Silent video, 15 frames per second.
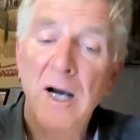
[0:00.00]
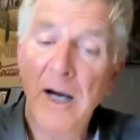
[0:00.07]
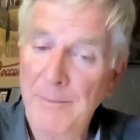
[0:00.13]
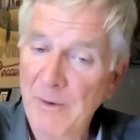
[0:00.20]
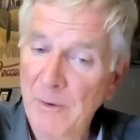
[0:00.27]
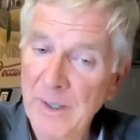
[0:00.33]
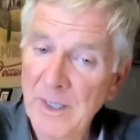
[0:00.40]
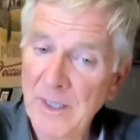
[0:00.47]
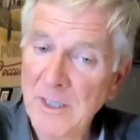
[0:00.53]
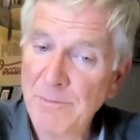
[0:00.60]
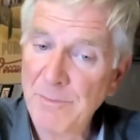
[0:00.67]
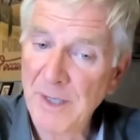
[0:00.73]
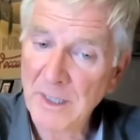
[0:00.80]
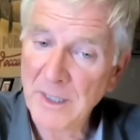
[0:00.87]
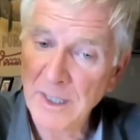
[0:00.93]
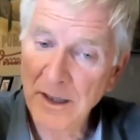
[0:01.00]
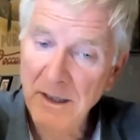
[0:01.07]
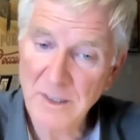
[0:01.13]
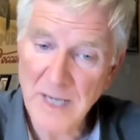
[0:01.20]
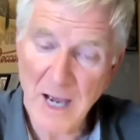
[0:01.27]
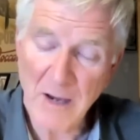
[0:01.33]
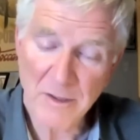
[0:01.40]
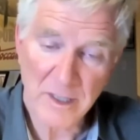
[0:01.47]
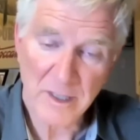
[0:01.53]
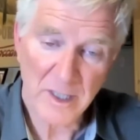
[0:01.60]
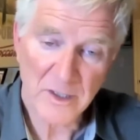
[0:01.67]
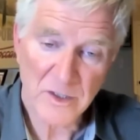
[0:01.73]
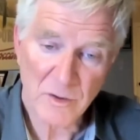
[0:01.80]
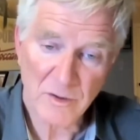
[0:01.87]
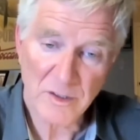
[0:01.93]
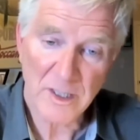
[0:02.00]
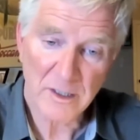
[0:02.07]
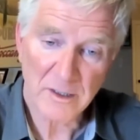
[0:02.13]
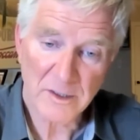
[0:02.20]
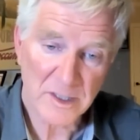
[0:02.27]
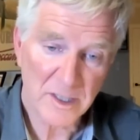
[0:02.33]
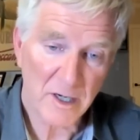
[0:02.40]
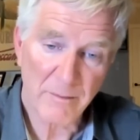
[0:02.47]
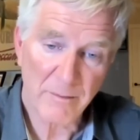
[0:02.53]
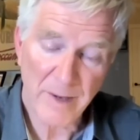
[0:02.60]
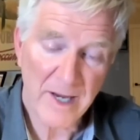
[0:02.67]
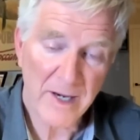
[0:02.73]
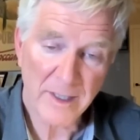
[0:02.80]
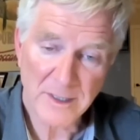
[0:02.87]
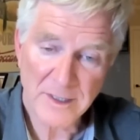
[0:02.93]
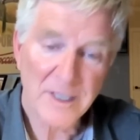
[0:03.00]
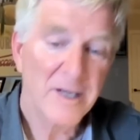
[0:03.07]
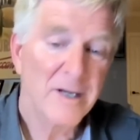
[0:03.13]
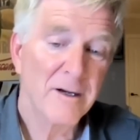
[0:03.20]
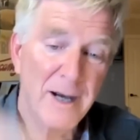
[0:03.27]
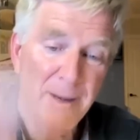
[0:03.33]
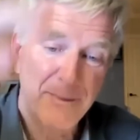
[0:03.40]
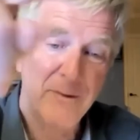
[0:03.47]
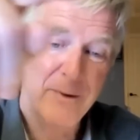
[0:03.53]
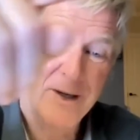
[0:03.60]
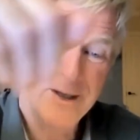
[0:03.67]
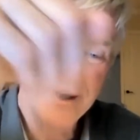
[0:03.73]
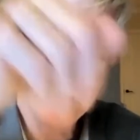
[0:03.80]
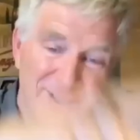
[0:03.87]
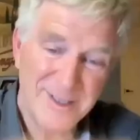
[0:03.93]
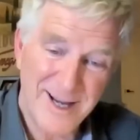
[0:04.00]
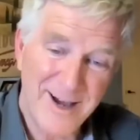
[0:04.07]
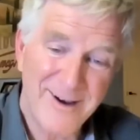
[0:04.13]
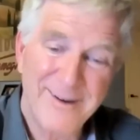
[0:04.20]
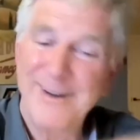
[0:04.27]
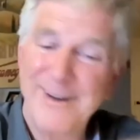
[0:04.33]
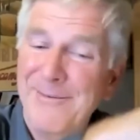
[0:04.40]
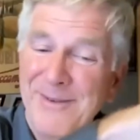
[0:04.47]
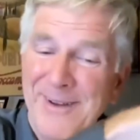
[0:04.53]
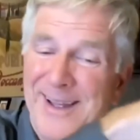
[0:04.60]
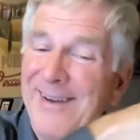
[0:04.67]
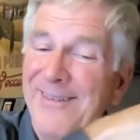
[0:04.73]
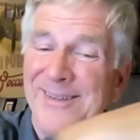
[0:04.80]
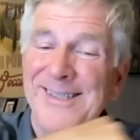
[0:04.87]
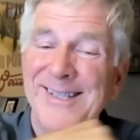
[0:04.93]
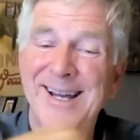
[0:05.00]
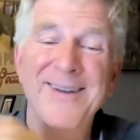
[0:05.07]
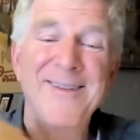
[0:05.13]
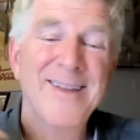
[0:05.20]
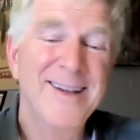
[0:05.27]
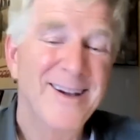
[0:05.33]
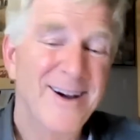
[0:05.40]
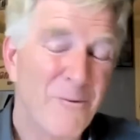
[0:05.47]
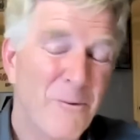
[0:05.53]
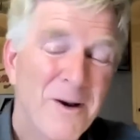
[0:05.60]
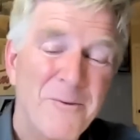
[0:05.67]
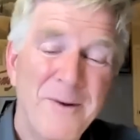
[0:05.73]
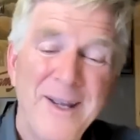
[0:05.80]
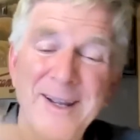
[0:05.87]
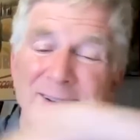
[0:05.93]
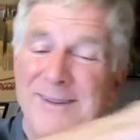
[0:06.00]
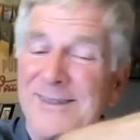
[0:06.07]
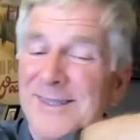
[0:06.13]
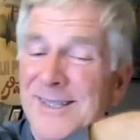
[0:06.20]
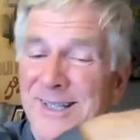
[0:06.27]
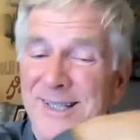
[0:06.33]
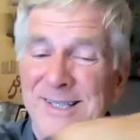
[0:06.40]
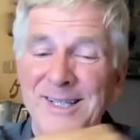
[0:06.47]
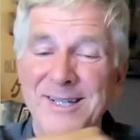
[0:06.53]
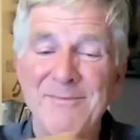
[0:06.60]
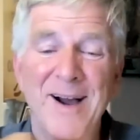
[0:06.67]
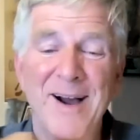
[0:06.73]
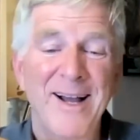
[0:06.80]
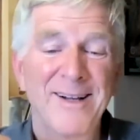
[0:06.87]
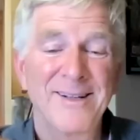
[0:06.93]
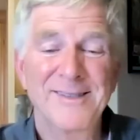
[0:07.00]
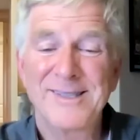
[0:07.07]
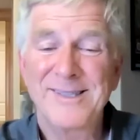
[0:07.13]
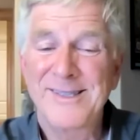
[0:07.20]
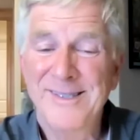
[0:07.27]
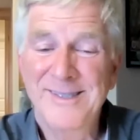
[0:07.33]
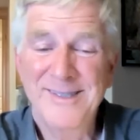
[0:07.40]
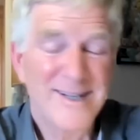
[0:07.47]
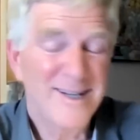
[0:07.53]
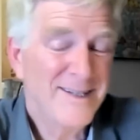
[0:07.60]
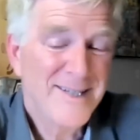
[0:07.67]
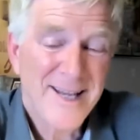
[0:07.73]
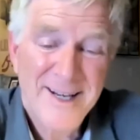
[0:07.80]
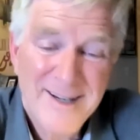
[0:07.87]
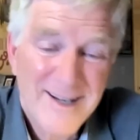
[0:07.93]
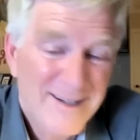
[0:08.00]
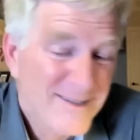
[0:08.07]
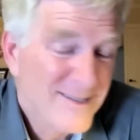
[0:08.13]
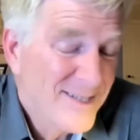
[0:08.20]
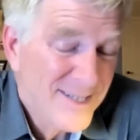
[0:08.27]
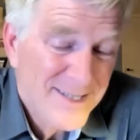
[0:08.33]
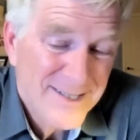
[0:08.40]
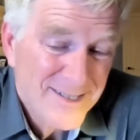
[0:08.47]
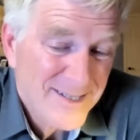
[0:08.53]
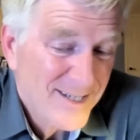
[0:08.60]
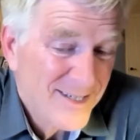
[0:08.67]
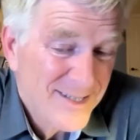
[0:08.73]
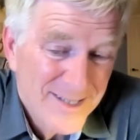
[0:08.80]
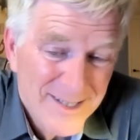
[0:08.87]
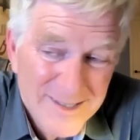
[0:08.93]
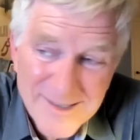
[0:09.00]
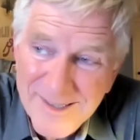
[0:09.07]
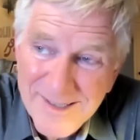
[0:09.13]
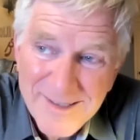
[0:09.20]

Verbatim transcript: Up a ridge, picnic, down to the next hotel, see our bags, up a ridge, down, up. And it was a one week, 60 miles, uh, 10, uh, six, 60,